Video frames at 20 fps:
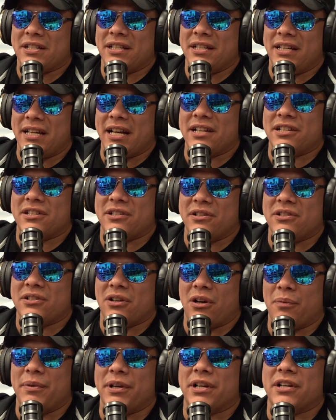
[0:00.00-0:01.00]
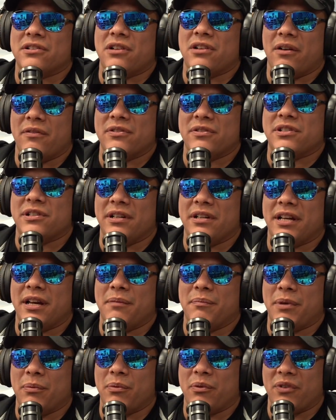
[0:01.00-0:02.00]
you saw, because obviously,
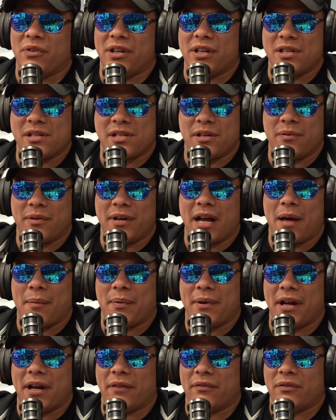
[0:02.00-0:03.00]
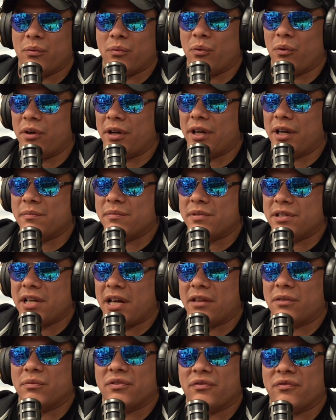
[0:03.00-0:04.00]
again, people, if you didn't see what happened after War Games,
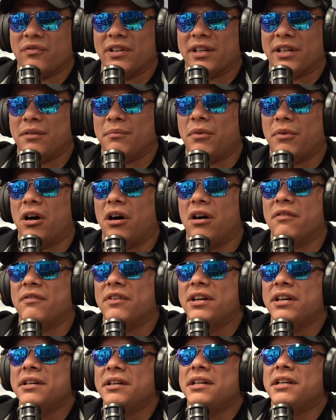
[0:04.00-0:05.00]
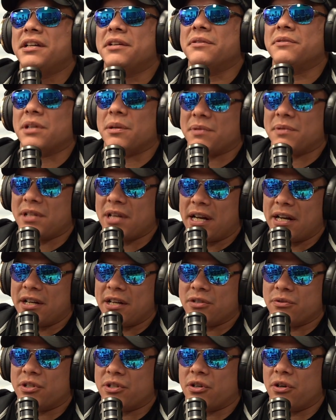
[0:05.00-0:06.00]
Seth was flicking him off. He was upset at
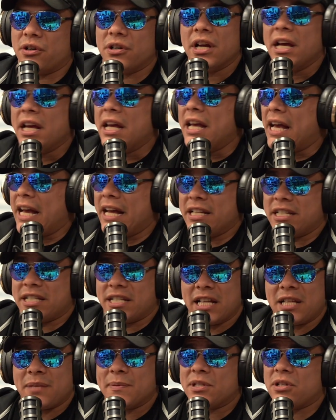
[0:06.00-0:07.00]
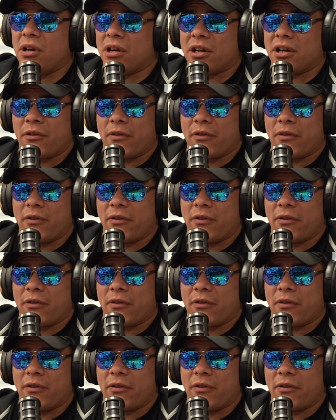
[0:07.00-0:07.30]
his return. And Seth's been talking